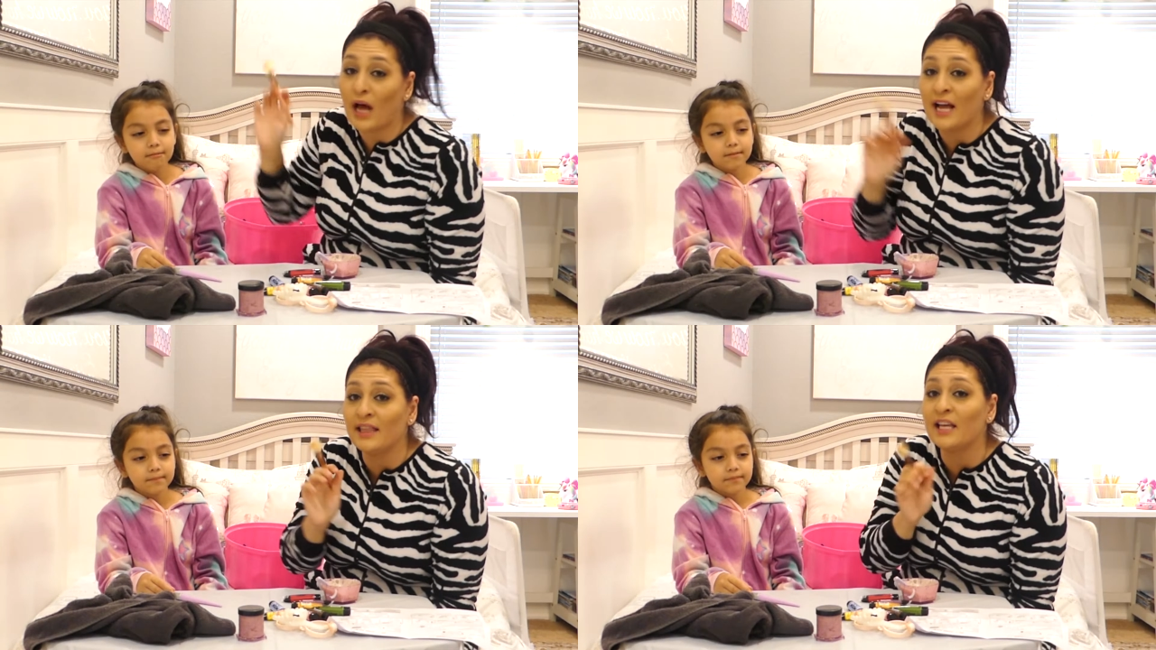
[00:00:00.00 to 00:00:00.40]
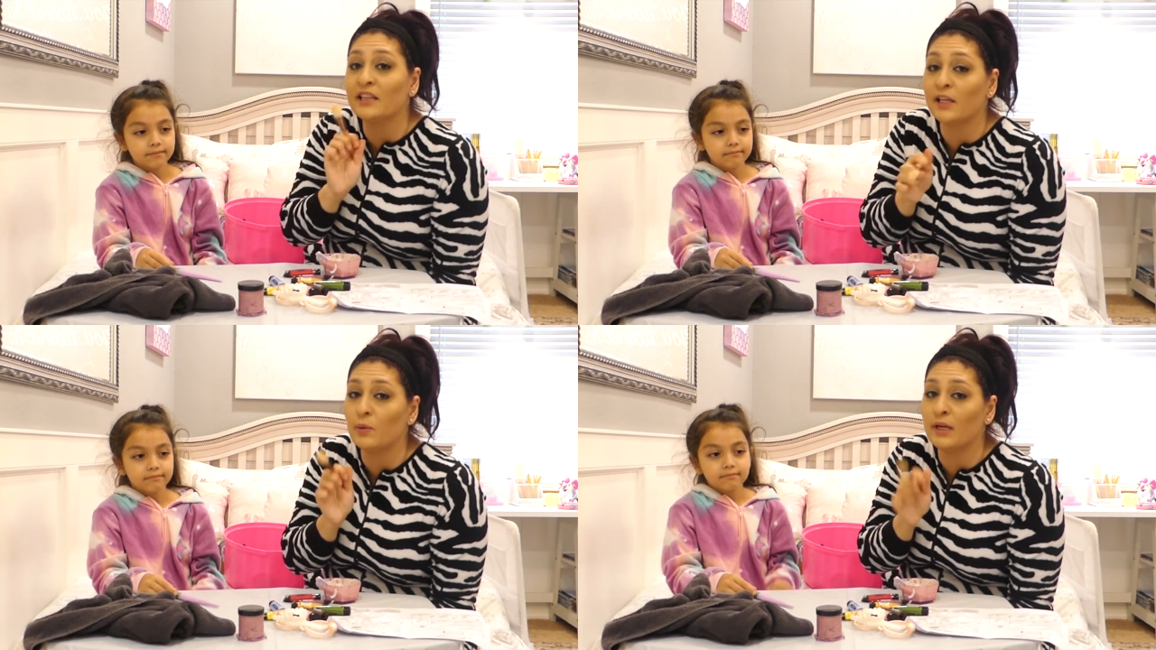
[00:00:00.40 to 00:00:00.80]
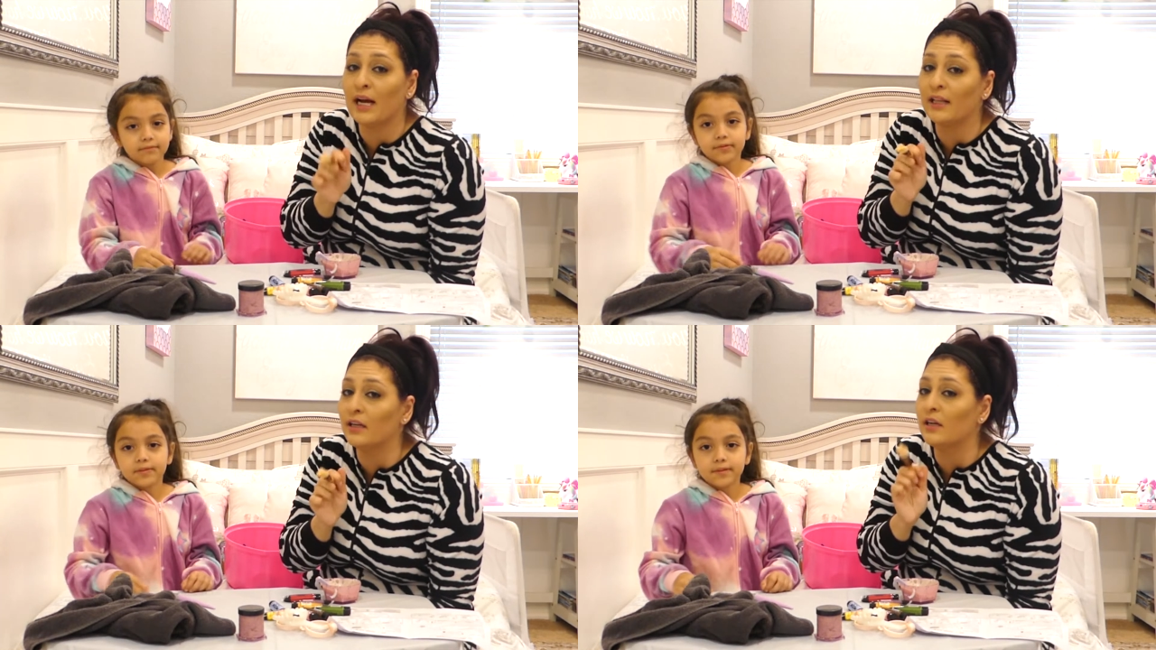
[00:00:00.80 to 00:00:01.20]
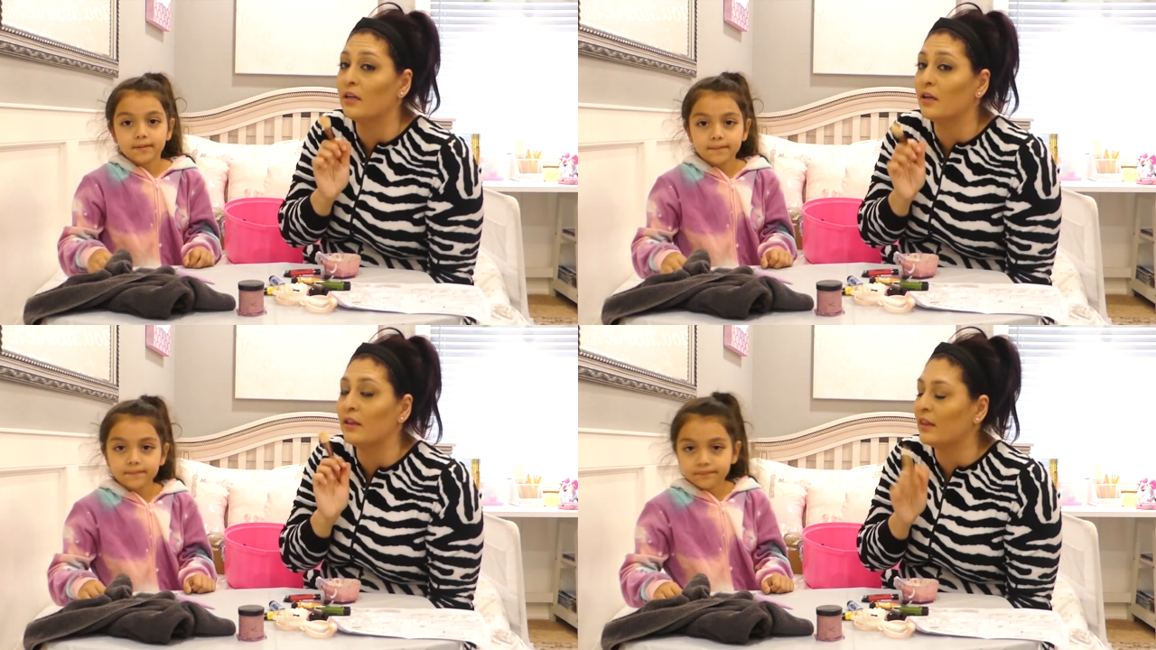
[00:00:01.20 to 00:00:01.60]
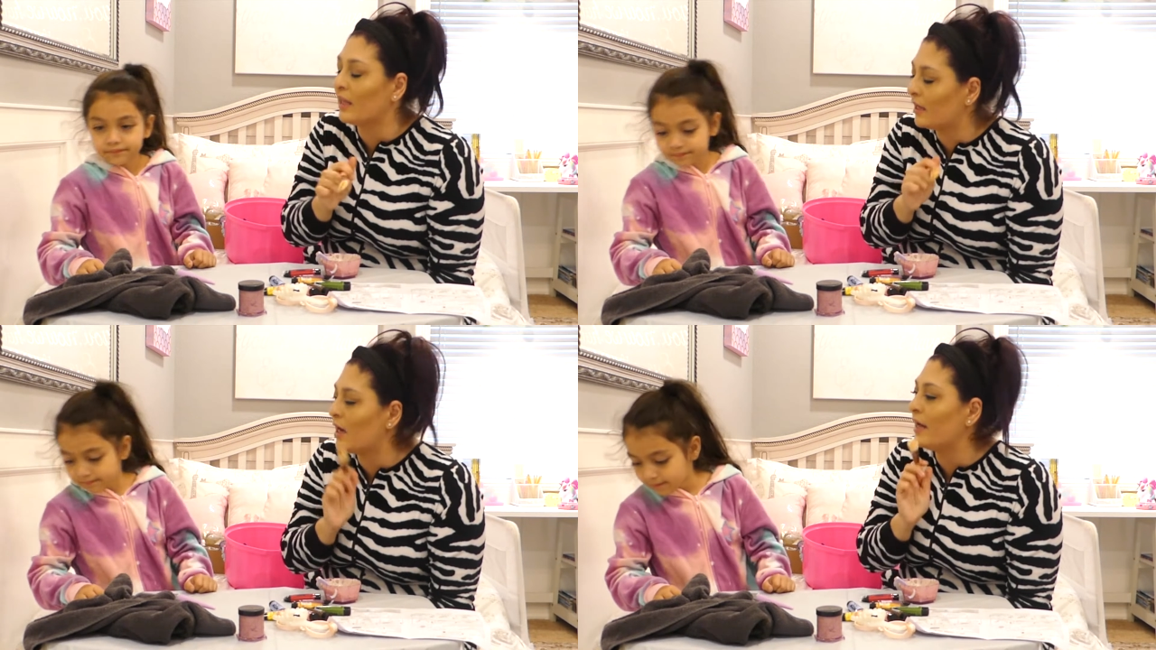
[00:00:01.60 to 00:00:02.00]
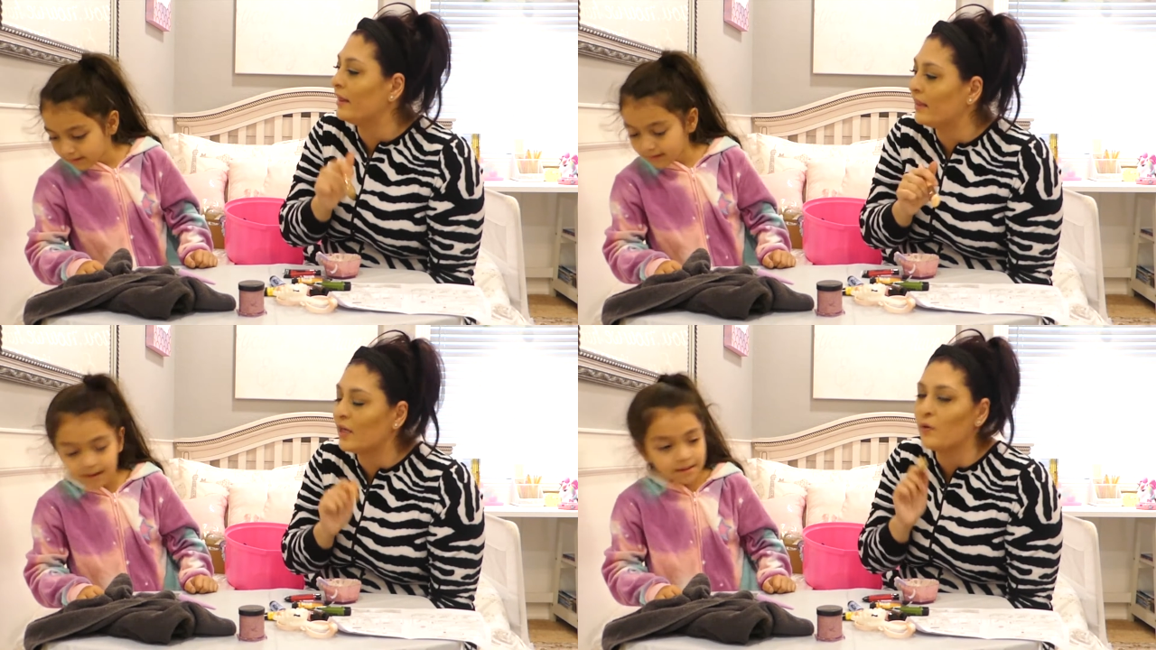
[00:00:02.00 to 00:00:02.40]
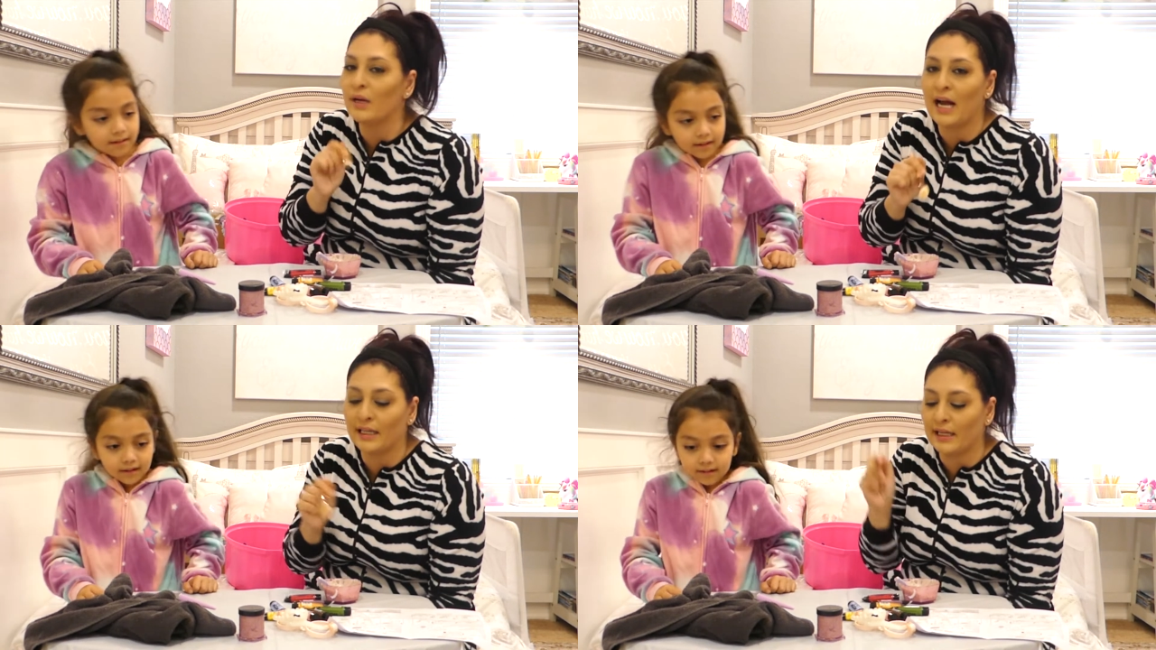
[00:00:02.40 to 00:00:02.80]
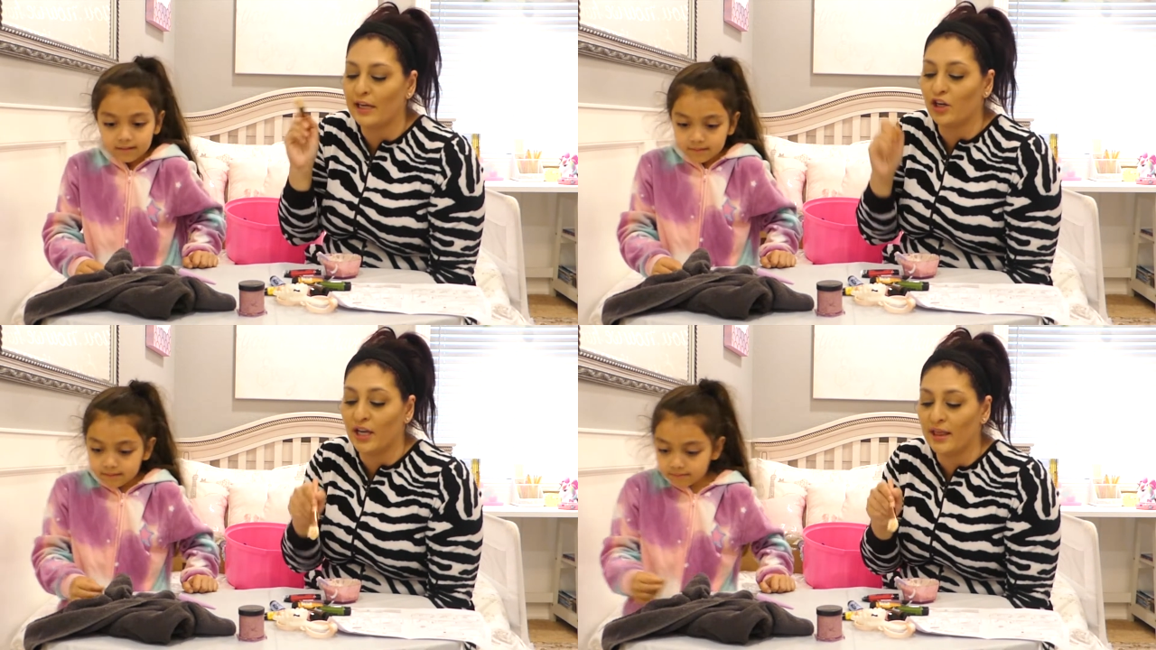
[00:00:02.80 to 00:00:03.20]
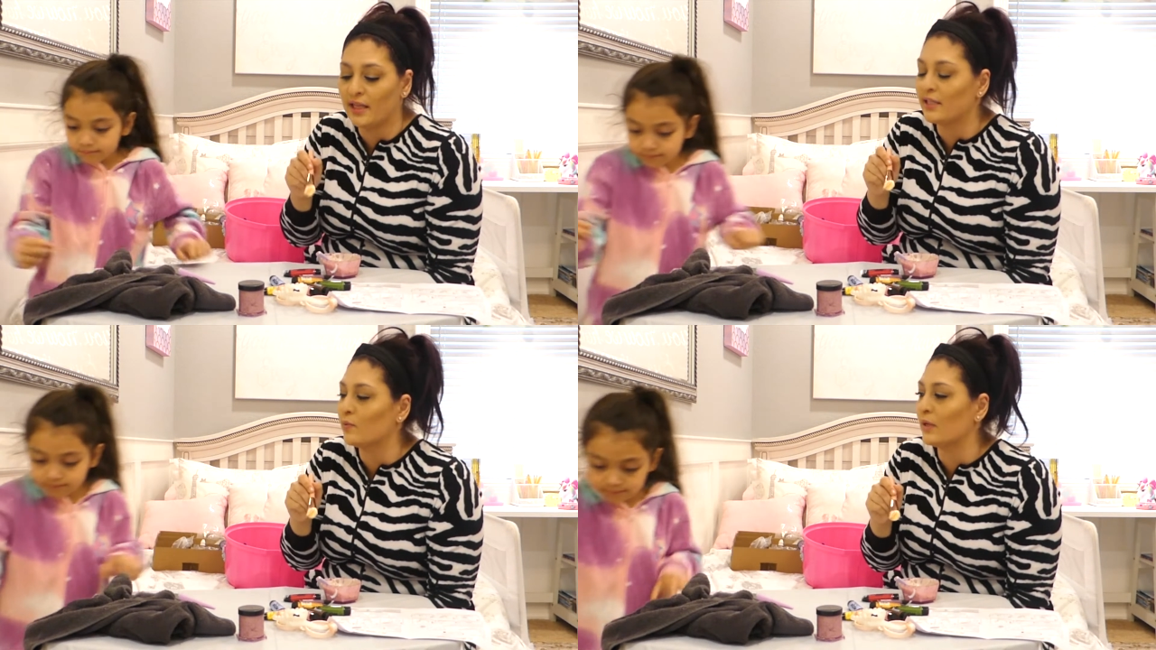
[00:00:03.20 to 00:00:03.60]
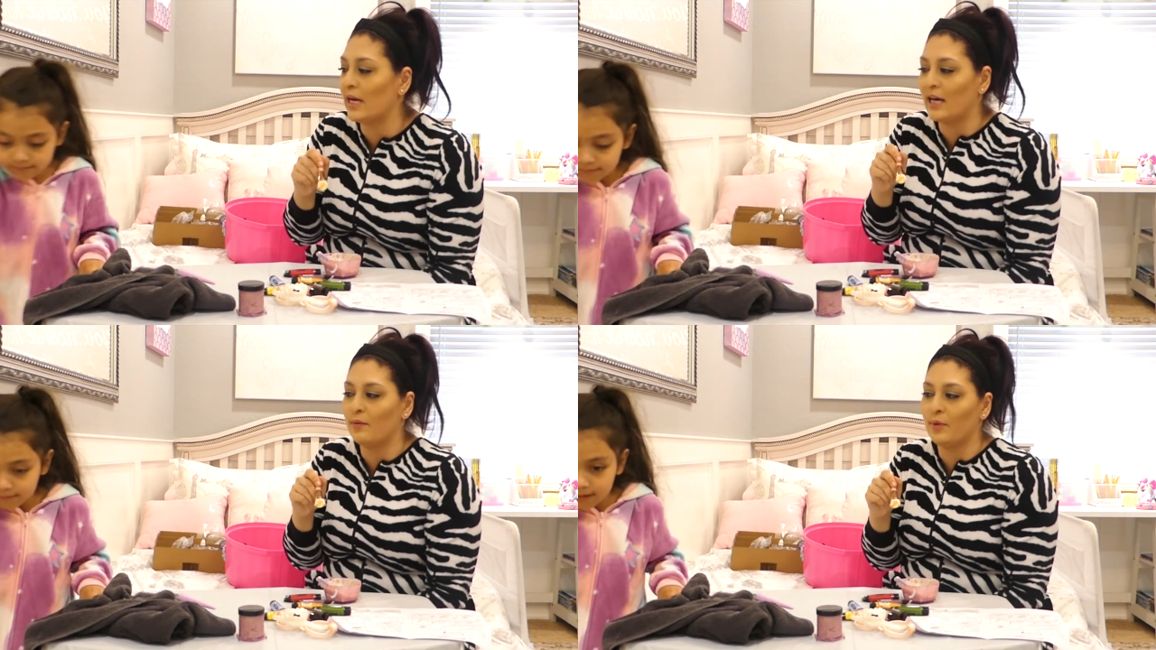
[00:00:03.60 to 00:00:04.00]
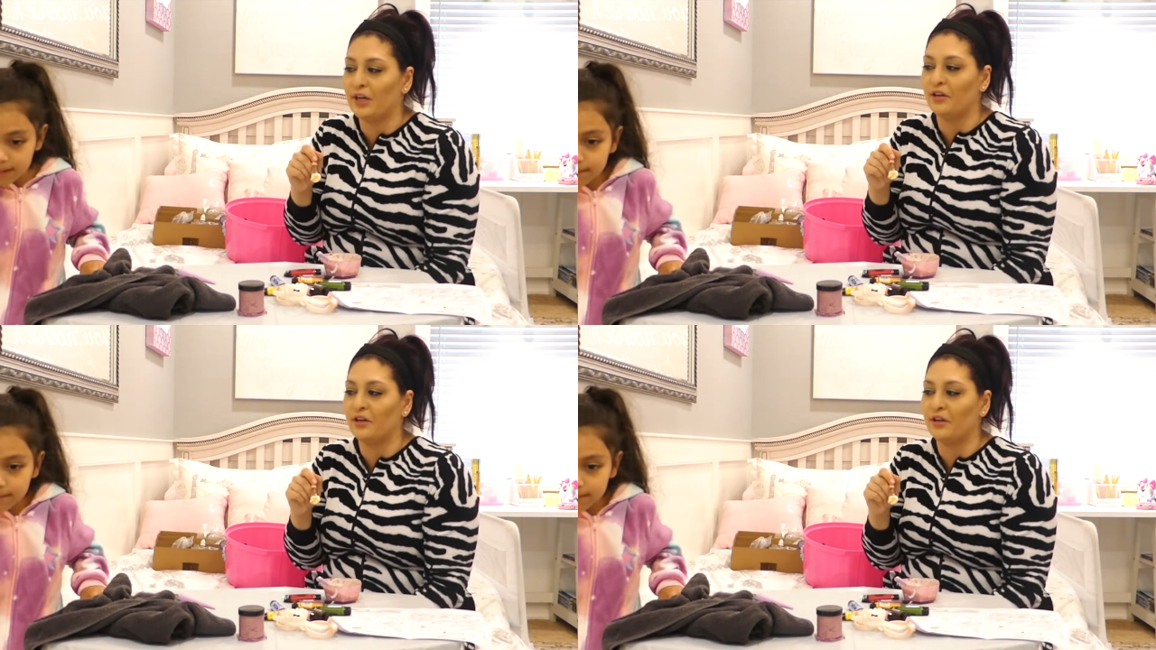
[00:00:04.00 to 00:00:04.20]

Speaker 1: I think liquid highlighter in this would have had a better